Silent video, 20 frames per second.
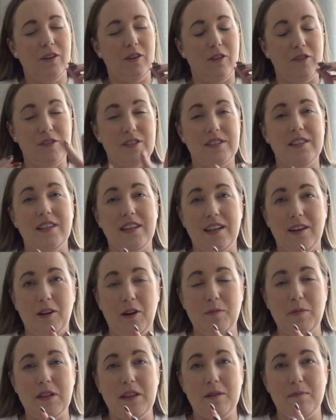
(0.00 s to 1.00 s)
Obviously,
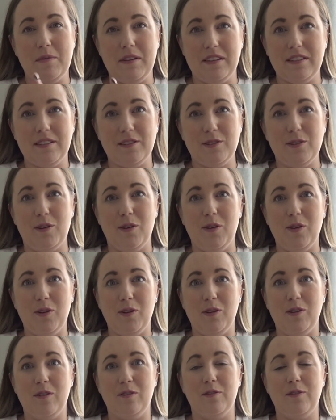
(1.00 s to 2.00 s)
I'm in the midst
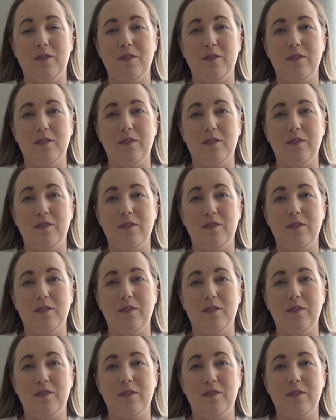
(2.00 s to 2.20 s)
of